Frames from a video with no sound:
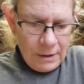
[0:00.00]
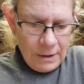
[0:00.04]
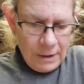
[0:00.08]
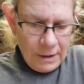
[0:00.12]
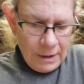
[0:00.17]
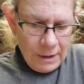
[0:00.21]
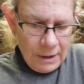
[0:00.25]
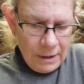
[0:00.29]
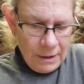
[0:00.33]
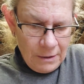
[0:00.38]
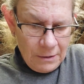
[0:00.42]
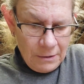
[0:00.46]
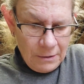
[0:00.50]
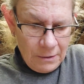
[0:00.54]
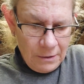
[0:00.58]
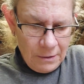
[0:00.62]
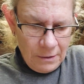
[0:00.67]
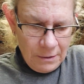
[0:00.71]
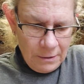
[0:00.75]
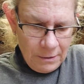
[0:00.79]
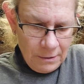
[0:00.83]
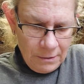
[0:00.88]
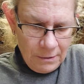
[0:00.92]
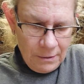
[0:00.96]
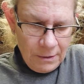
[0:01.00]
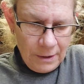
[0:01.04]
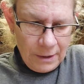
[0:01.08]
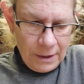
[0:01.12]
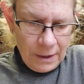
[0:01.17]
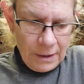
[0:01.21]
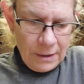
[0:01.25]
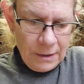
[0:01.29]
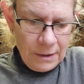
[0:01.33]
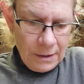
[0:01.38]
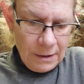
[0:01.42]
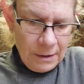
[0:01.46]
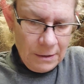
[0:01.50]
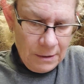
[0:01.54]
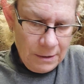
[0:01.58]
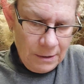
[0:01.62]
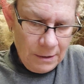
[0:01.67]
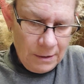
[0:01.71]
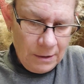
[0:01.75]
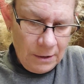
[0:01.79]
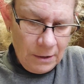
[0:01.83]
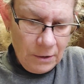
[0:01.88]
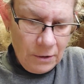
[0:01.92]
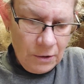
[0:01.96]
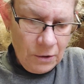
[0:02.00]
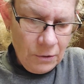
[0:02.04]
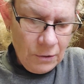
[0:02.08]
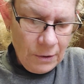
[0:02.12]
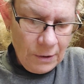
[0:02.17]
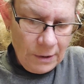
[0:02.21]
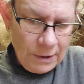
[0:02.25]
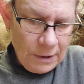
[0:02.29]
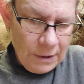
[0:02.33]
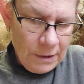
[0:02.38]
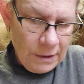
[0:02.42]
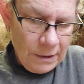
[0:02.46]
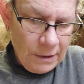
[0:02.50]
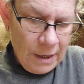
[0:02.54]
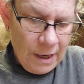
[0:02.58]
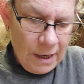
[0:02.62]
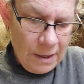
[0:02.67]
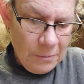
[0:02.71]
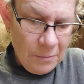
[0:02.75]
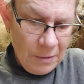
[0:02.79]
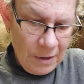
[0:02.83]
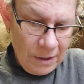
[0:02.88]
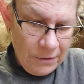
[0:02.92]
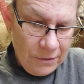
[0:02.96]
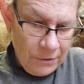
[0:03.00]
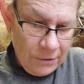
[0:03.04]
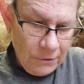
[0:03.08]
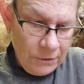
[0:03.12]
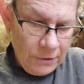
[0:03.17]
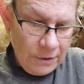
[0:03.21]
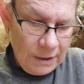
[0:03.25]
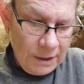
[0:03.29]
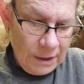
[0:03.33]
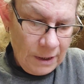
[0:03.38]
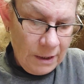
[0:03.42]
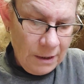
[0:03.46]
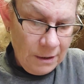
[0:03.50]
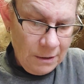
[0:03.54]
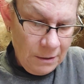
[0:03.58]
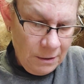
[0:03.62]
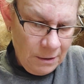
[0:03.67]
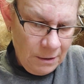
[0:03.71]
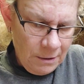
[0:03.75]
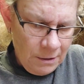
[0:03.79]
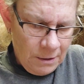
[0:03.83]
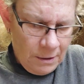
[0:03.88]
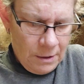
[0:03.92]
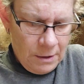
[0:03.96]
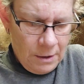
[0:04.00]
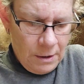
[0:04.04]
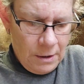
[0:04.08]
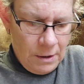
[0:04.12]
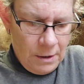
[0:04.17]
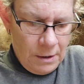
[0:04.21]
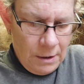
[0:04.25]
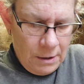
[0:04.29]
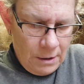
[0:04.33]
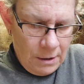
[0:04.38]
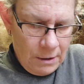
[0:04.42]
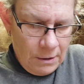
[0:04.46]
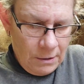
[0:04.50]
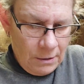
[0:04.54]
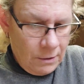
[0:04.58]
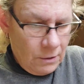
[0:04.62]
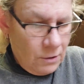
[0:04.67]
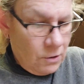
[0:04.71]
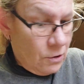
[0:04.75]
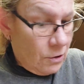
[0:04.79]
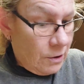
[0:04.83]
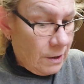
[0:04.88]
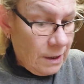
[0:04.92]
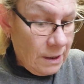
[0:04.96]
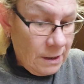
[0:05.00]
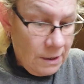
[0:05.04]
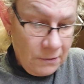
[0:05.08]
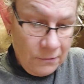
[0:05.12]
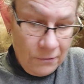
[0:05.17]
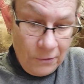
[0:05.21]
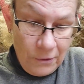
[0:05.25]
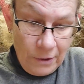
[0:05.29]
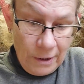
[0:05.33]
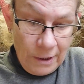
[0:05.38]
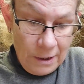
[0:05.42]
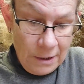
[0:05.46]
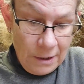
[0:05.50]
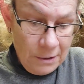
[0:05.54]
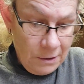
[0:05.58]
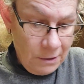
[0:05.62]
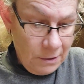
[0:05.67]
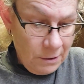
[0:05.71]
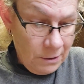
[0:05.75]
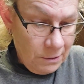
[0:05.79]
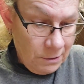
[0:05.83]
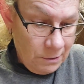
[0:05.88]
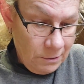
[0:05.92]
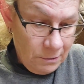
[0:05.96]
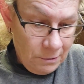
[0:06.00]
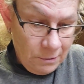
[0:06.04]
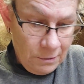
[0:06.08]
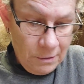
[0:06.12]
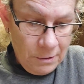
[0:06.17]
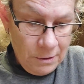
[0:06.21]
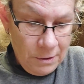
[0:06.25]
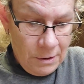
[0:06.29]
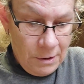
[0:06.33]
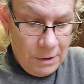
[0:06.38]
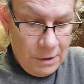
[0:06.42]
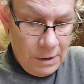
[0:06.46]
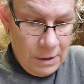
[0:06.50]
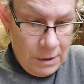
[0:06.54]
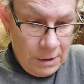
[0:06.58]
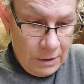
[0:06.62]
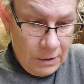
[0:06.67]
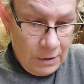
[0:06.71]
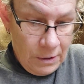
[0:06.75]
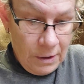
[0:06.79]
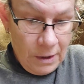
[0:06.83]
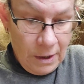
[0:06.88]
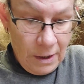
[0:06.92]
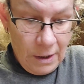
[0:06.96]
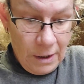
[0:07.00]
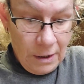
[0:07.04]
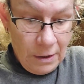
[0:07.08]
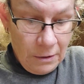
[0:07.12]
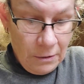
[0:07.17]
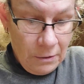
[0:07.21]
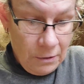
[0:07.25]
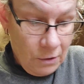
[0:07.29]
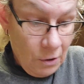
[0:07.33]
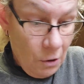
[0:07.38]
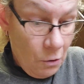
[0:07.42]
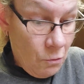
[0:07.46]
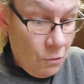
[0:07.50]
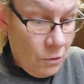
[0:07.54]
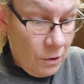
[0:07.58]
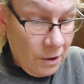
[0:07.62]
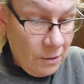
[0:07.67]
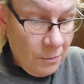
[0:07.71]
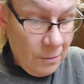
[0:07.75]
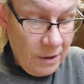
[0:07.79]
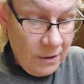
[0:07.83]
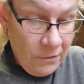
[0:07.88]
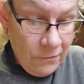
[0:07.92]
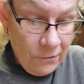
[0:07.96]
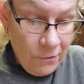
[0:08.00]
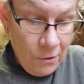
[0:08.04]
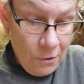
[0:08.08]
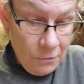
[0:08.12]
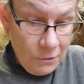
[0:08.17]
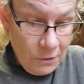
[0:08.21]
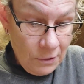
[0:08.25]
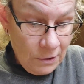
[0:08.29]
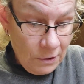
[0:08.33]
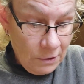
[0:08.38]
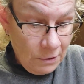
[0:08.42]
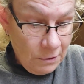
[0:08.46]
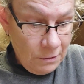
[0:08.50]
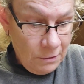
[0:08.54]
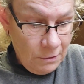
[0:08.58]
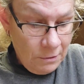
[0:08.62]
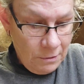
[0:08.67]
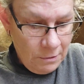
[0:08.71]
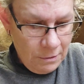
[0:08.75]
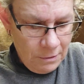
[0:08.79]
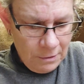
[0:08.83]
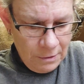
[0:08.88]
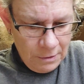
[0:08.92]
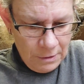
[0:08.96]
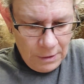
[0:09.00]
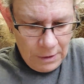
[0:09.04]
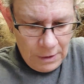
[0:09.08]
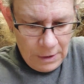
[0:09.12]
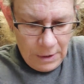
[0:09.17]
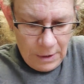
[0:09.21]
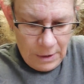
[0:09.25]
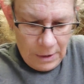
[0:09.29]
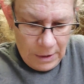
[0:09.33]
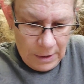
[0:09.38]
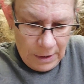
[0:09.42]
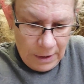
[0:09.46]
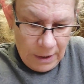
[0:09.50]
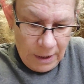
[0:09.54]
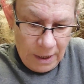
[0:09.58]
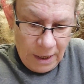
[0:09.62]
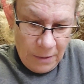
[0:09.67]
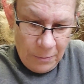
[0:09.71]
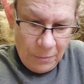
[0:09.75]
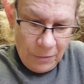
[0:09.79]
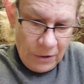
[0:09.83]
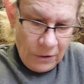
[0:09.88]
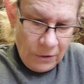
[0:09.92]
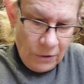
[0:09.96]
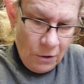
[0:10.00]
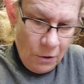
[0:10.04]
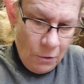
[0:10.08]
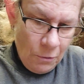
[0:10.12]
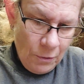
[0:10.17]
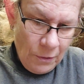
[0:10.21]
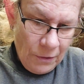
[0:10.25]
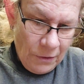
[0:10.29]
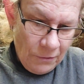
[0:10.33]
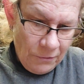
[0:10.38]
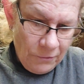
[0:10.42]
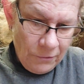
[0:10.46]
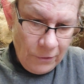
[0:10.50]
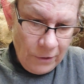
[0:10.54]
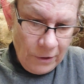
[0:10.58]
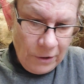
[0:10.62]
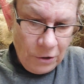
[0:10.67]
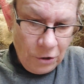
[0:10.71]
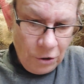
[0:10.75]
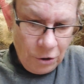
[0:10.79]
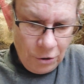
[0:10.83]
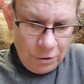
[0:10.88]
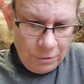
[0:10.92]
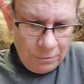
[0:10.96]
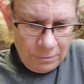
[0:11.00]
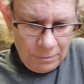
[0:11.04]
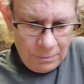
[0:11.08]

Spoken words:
And like I said, you can do this in a 9 by 13. Cookies freeze. The dough can be frozen. You can keep the dough in the fridge.